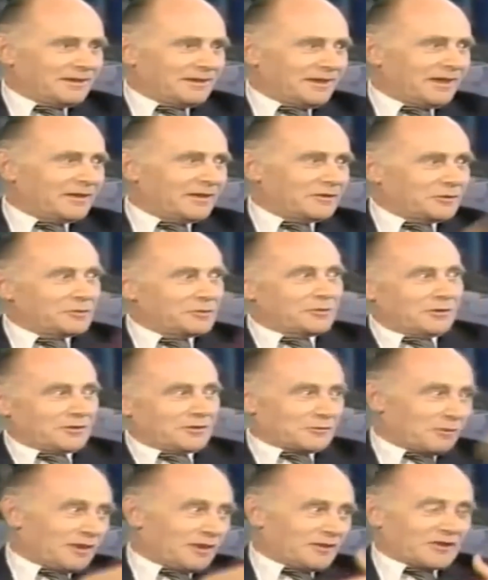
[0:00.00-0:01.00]
and you know
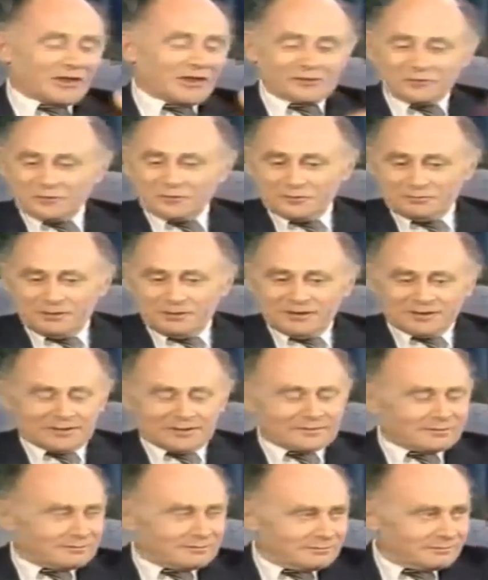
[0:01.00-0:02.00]
as well as I do who built
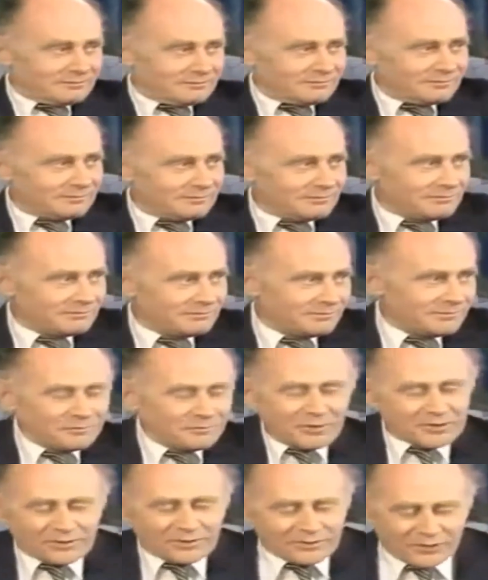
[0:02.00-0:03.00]
it.
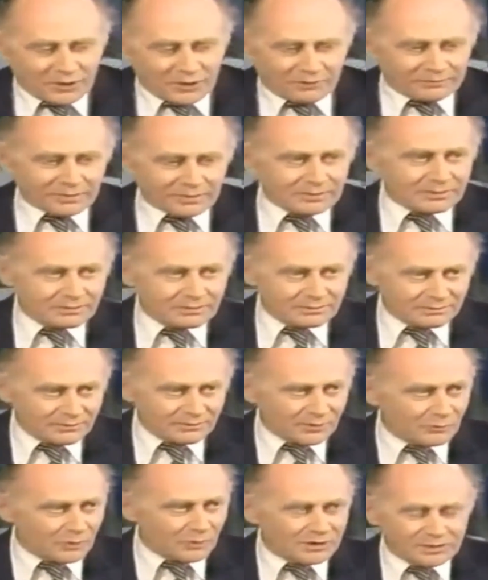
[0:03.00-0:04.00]
It wasn't the Soviets, it
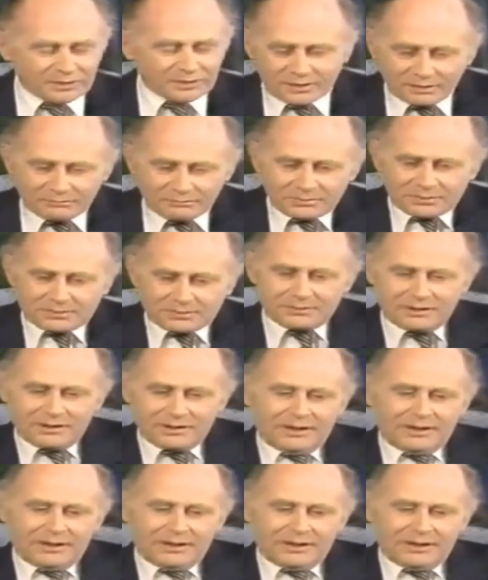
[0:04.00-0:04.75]
was a Western company.